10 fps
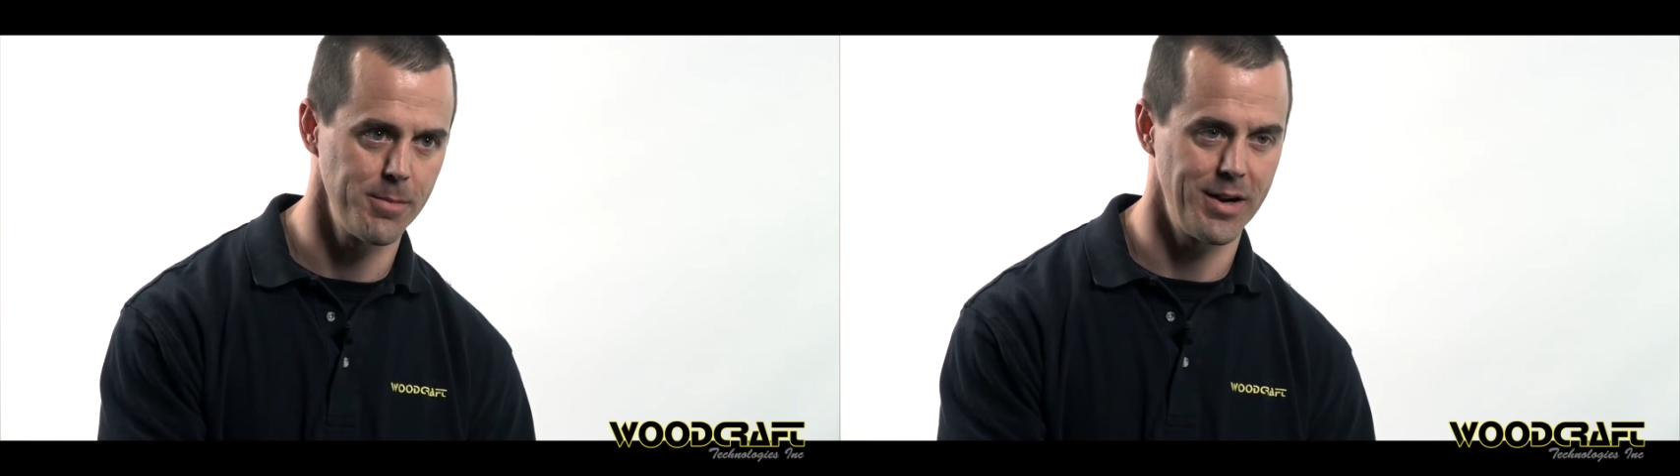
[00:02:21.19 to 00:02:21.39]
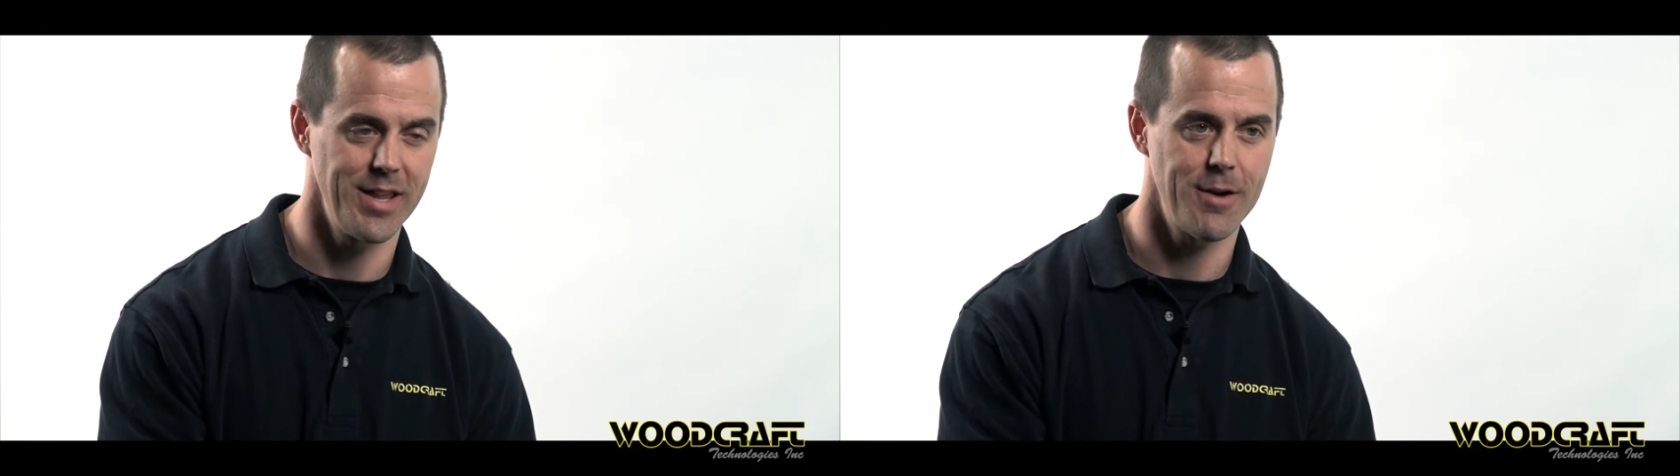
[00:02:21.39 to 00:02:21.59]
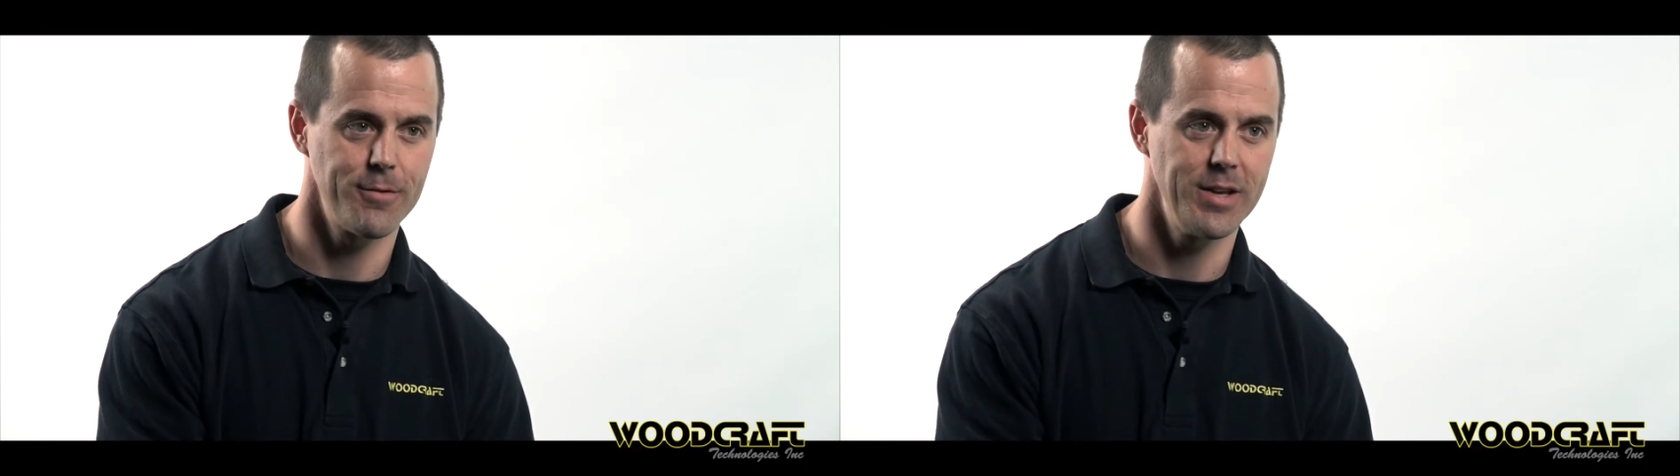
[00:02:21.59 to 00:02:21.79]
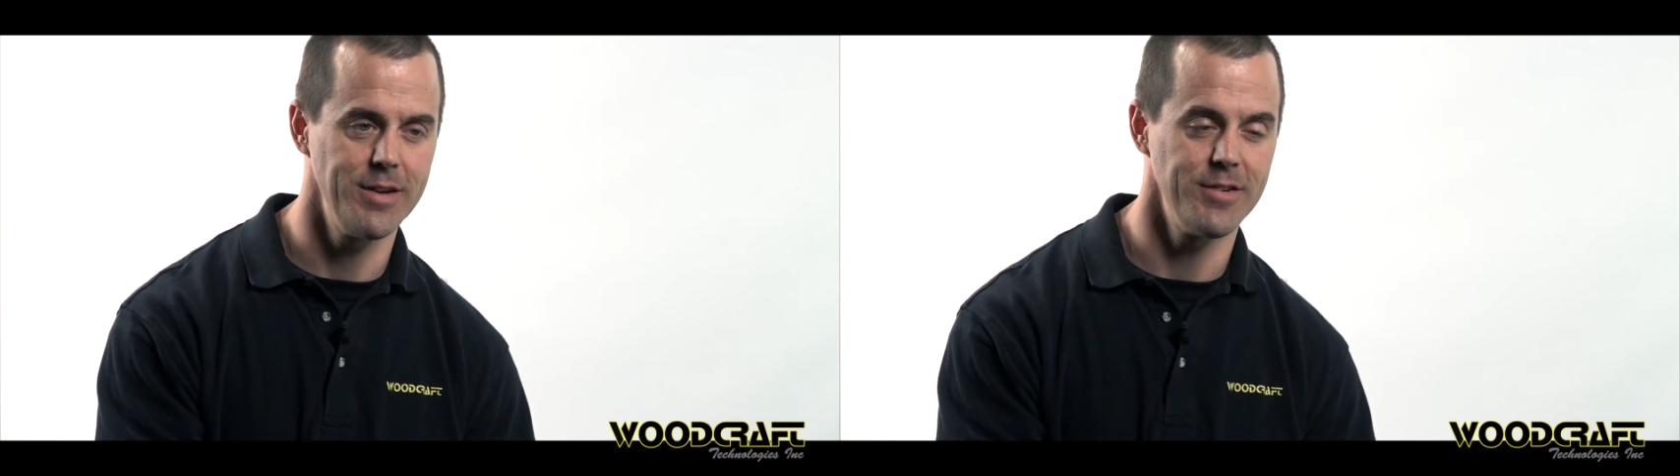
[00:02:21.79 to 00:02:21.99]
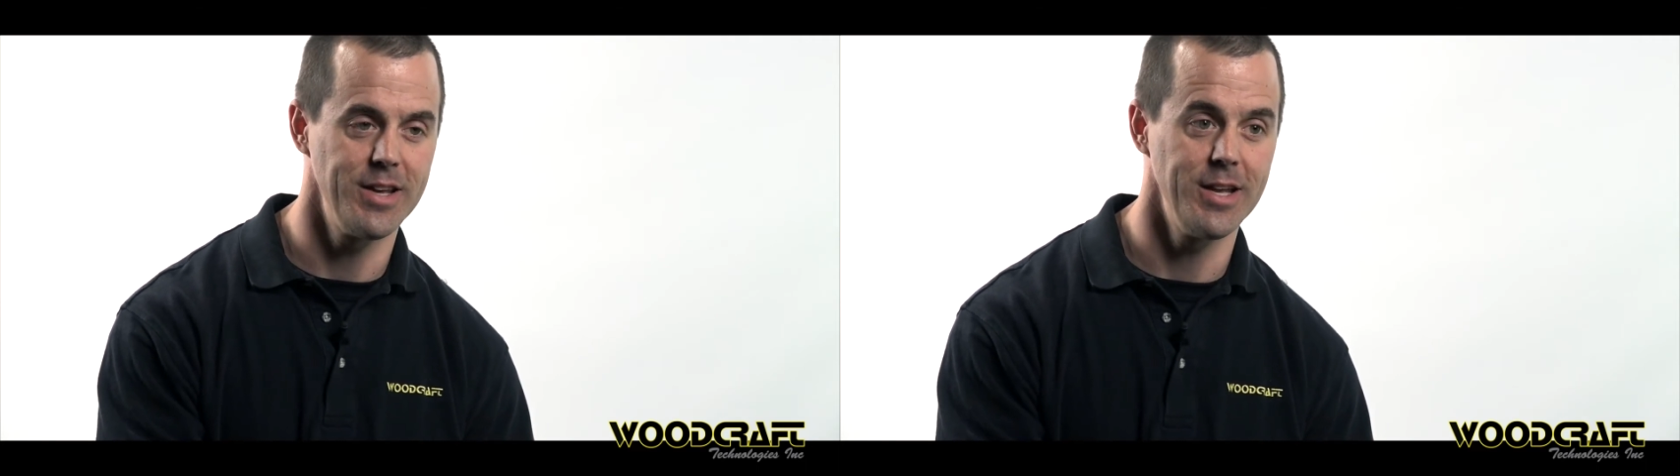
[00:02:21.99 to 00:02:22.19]
and allow for
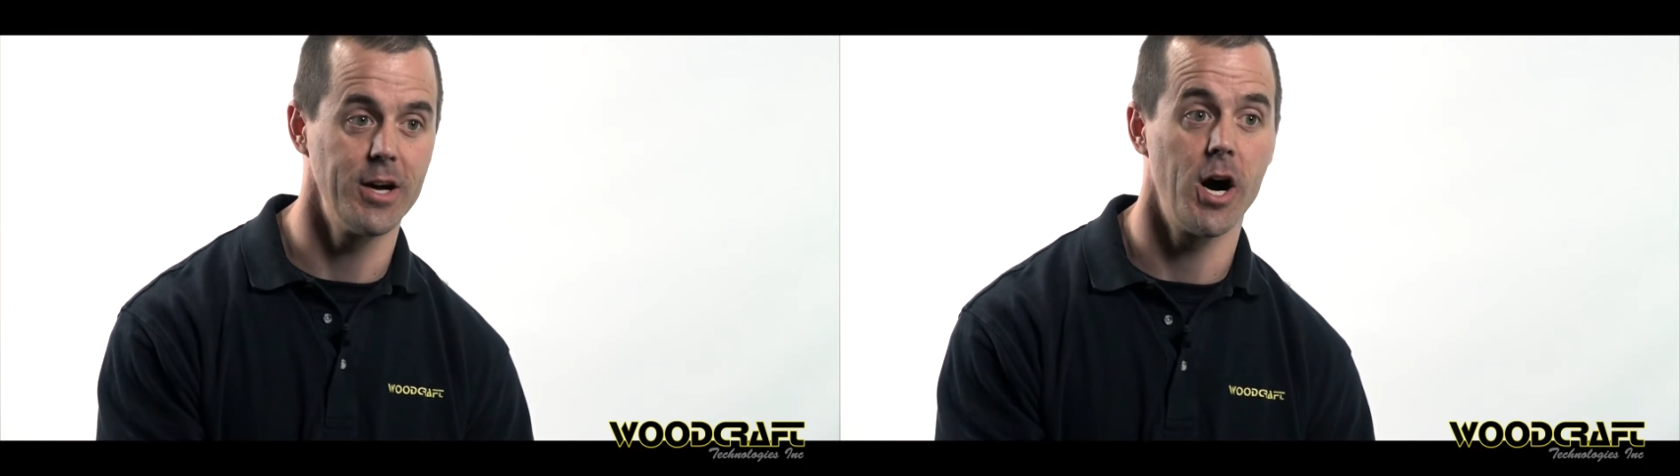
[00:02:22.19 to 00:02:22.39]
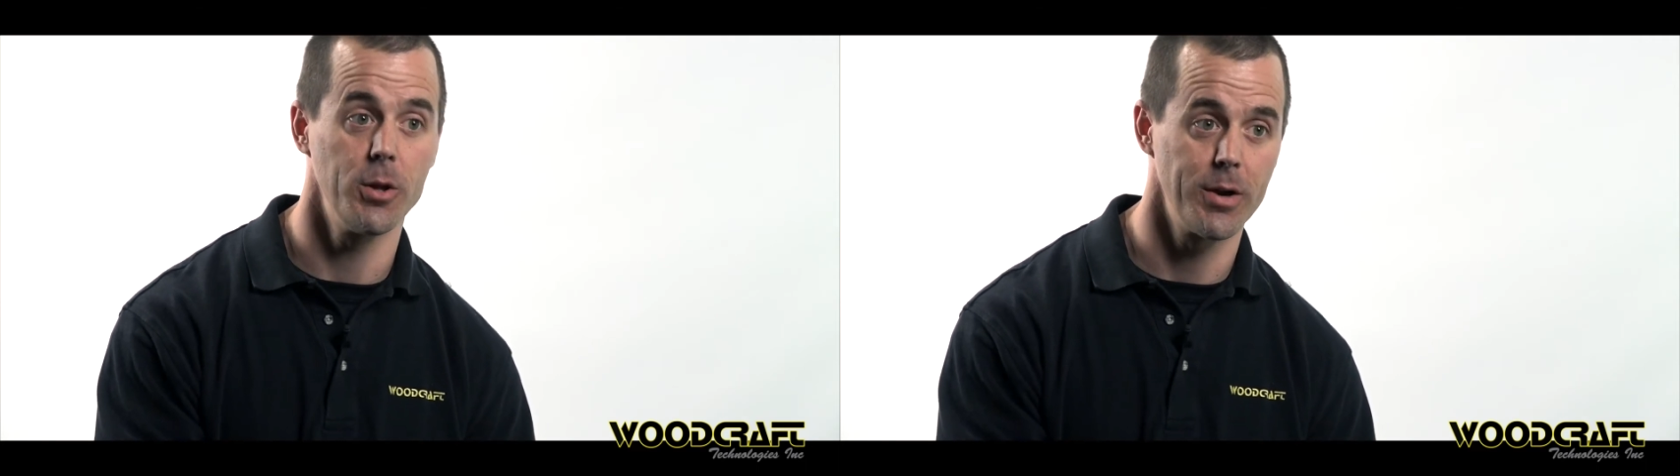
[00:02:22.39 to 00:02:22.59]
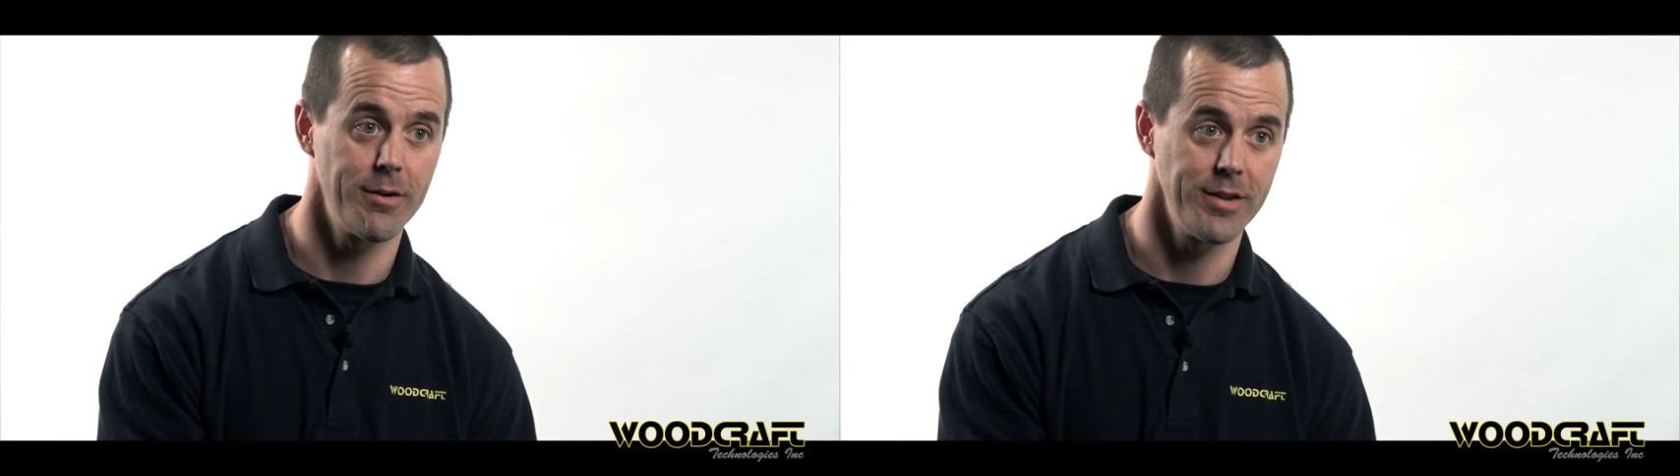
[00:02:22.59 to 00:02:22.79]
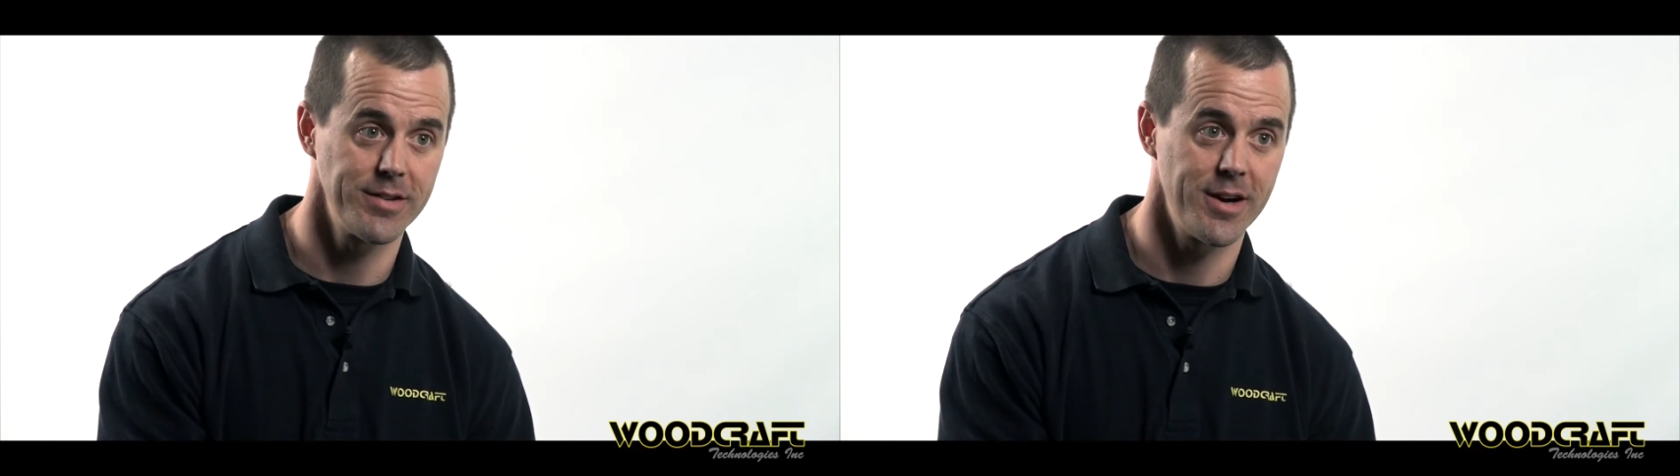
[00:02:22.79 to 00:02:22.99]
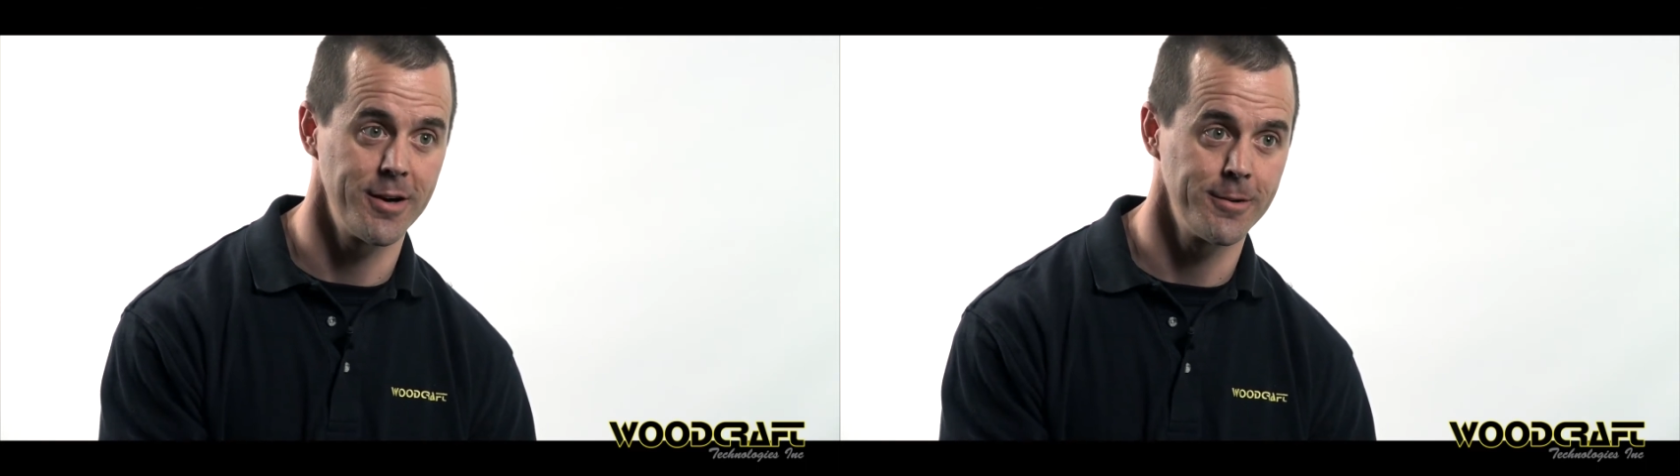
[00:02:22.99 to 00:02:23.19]
even heat all the way around the
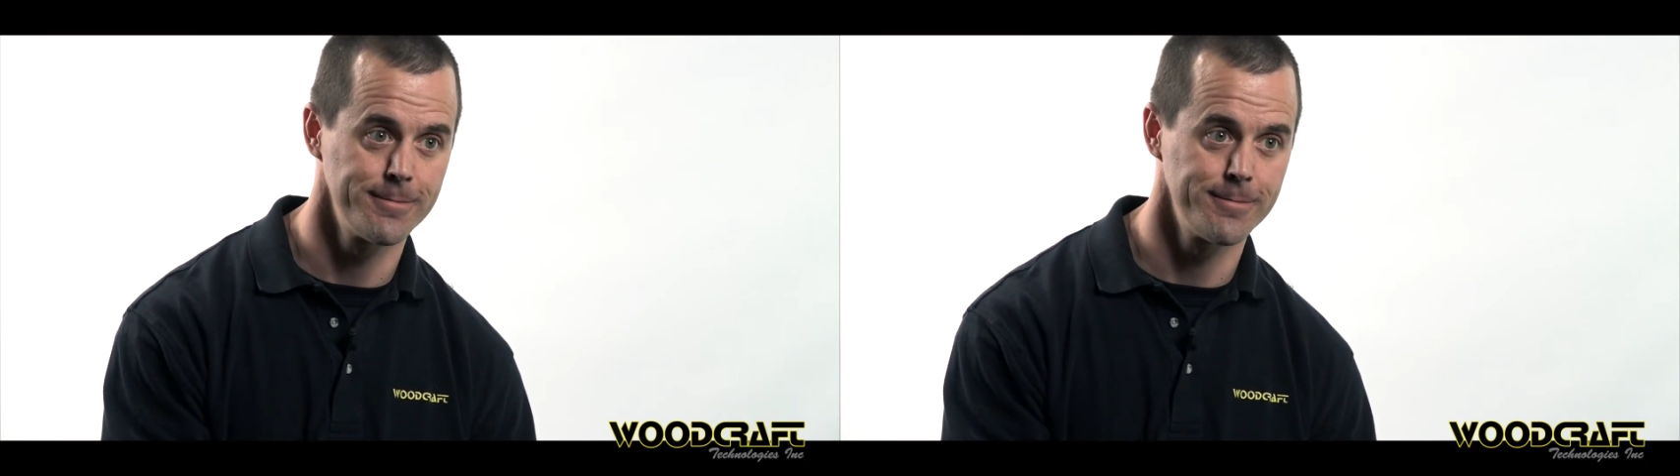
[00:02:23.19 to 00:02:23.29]
tire.